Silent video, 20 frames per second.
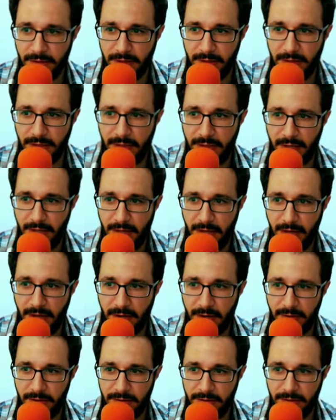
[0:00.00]
in
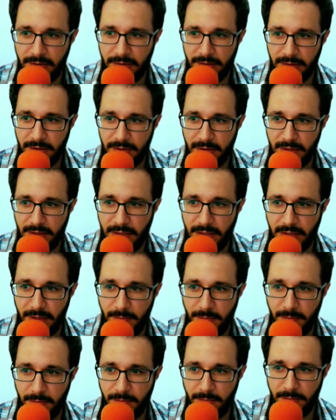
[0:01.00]
our um,